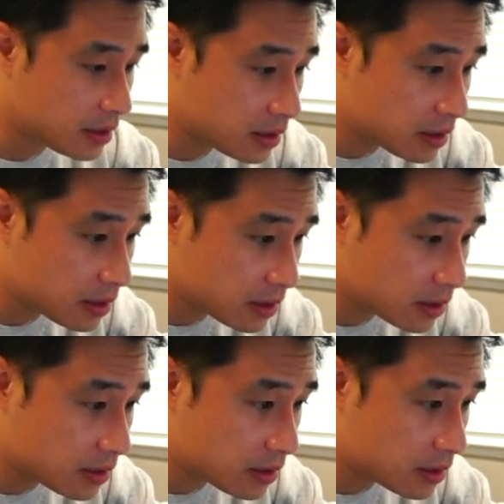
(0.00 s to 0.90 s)

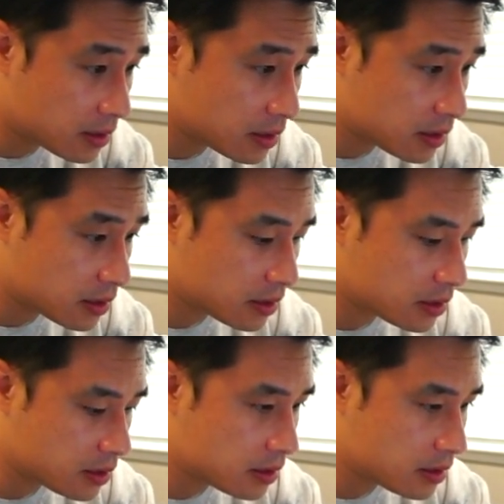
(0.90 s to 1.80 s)

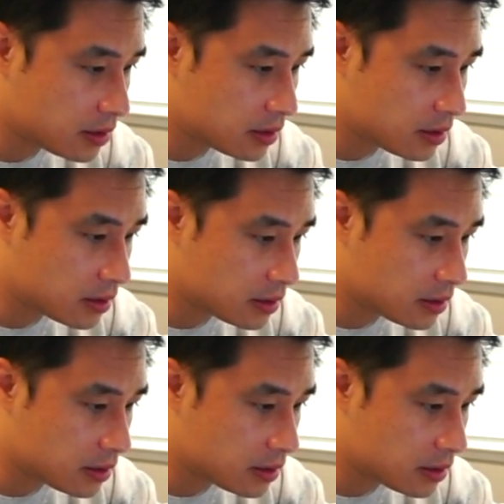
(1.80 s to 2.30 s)
No one is speaking in this clip.